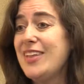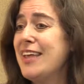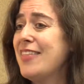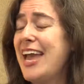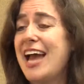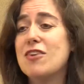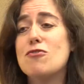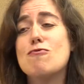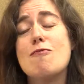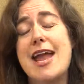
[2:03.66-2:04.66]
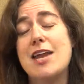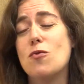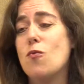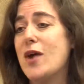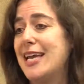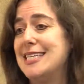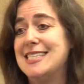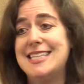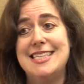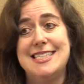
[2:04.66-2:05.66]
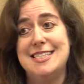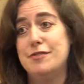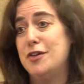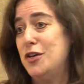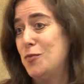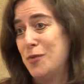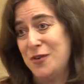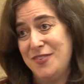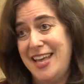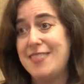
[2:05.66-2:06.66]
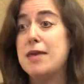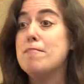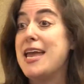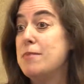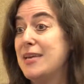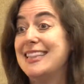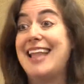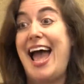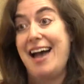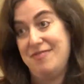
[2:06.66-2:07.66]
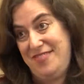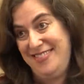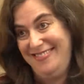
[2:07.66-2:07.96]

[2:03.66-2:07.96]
they had great, wicked senses of humor, and they made me laugh.